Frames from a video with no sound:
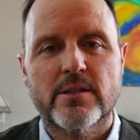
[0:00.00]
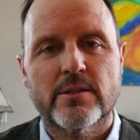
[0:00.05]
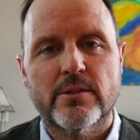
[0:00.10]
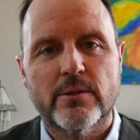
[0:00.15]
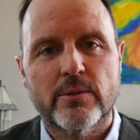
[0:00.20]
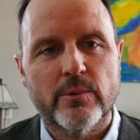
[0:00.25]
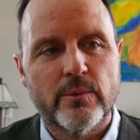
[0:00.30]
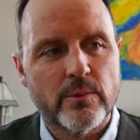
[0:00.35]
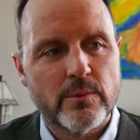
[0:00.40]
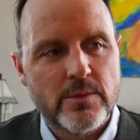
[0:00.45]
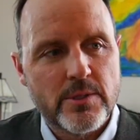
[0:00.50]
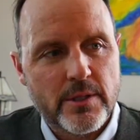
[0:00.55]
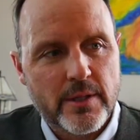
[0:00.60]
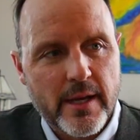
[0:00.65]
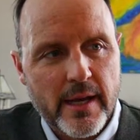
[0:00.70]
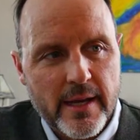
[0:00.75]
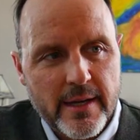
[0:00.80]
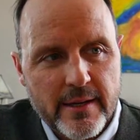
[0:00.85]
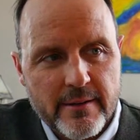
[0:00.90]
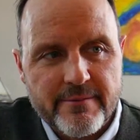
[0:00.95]
to
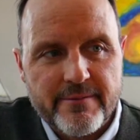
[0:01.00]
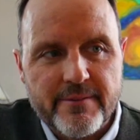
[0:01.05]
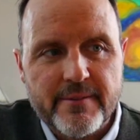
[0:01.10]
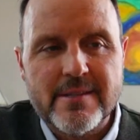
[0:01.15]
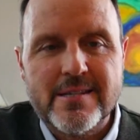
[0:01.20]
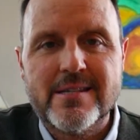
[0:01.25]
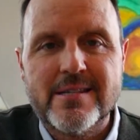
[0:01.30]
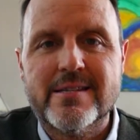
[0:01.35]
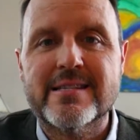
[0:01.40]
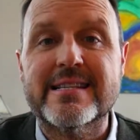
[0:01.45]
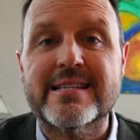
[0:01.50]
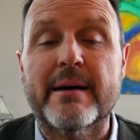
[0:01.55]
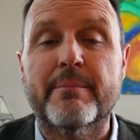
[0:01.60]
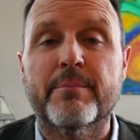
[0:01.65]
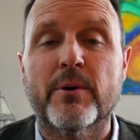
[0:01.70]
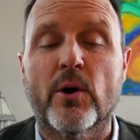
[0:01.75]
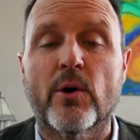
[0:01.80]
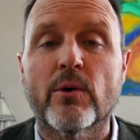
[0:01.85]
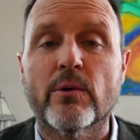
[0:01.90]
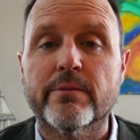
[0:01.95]
kind of
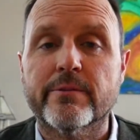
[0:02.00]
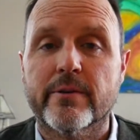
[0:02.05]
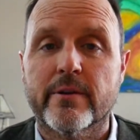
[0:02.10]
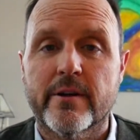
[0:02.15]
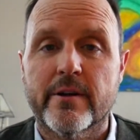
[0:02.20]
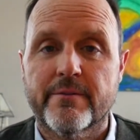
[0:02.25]
step over,